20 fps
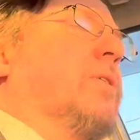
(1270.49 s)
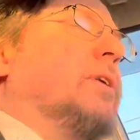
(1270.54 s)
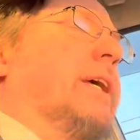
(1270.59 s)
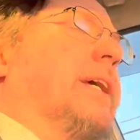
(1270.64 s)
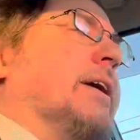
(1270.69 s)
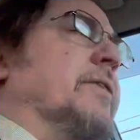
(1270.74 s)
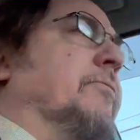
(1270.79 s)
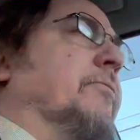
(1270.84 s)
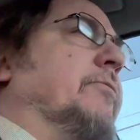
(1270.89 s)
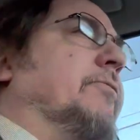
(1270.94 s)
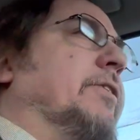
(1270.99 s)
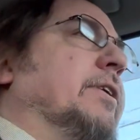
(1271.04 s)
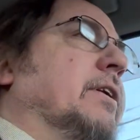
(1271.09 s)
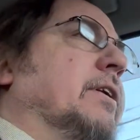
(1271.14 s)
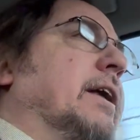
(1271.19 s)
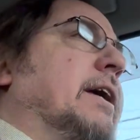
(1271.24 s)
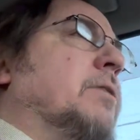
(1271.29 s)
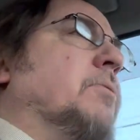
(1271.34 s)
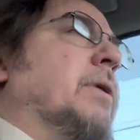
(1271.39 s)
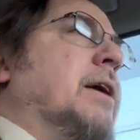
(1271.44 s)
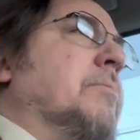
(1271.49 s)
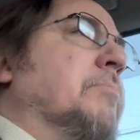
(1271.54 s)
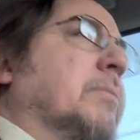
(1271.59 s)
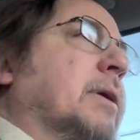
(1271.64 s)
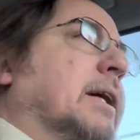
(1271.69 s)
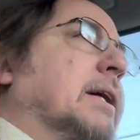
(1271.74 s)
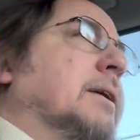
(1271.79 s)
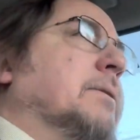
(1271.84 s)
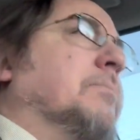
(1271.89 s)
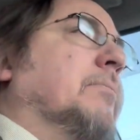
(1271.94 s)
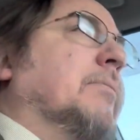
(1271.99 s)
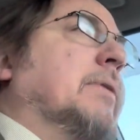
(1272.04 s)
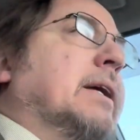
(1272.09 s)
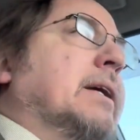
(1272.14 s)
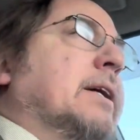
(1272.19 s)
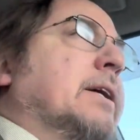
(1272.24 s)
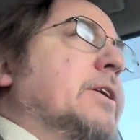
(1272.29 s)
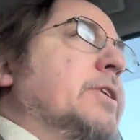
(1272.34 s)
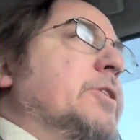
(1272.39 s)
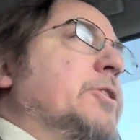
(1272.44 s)
Like I feel like when I'm uh,
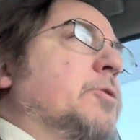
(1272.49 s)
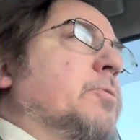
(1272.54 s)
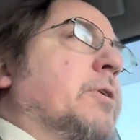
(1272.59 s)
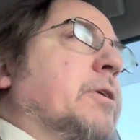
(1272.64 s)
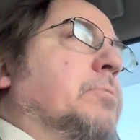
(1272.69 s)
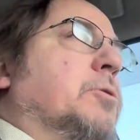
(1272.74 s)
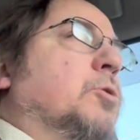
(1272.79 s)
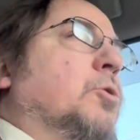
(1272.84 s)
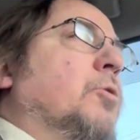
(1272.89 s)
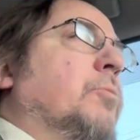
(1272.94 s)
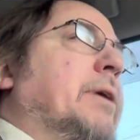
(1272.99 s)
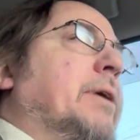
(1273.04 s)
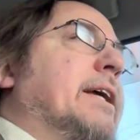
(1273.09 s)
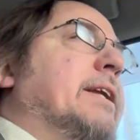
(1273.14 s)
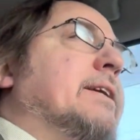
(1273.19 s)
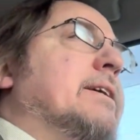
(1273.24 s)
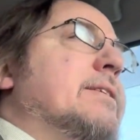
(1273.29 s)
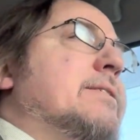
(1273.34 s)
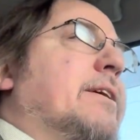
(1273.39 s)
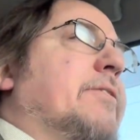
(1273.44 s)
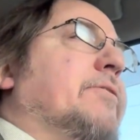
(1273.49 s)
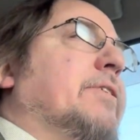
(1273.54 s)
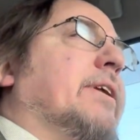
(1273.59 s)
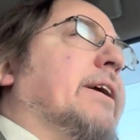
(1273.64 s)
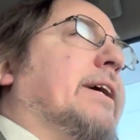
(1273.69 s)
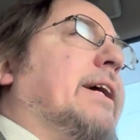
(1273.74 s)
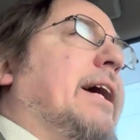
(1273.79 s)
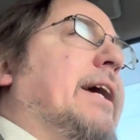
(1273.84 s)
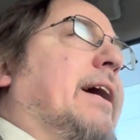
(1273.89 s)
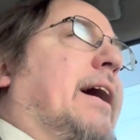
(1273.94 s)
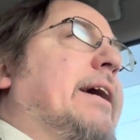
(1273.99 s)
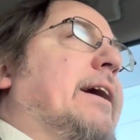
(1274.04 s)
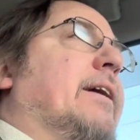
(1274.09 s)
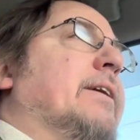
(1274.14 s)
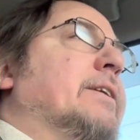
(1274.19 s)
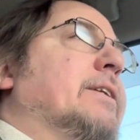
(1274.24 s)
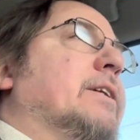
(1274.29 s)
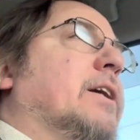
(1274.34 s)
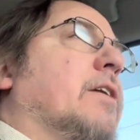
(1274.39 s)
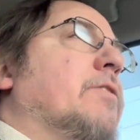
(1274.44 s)
doing pool maintenance, I feel like I, I
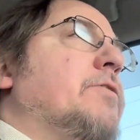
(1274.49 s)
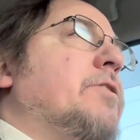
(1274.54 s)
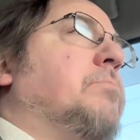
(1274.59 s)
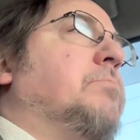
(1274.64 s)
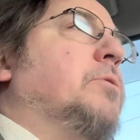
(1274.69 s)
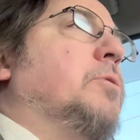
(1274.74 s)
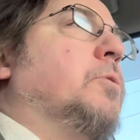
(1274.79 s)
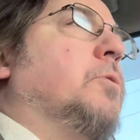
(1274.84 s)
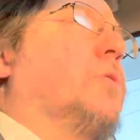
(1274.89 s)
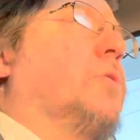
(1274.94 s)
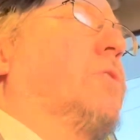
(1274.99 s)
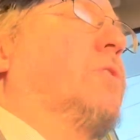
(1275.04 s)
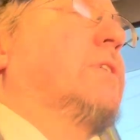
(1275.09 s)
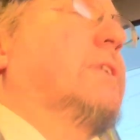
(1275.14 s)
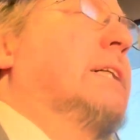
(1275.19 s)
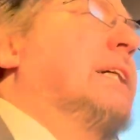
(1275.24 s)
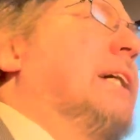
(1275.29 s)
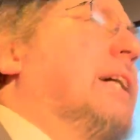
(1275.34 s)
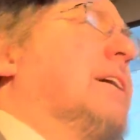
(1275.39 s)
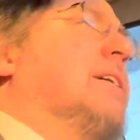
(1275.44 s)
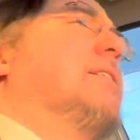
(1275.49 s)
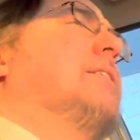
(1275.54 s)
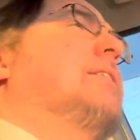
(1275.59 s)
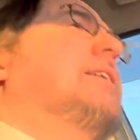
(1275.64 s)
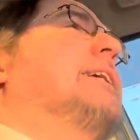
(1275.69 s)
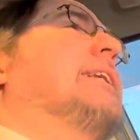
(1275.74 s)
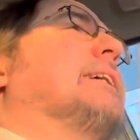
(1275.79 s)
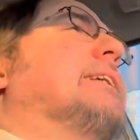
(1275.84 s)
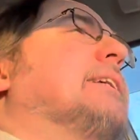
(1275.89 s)
uncover the pool, clean it,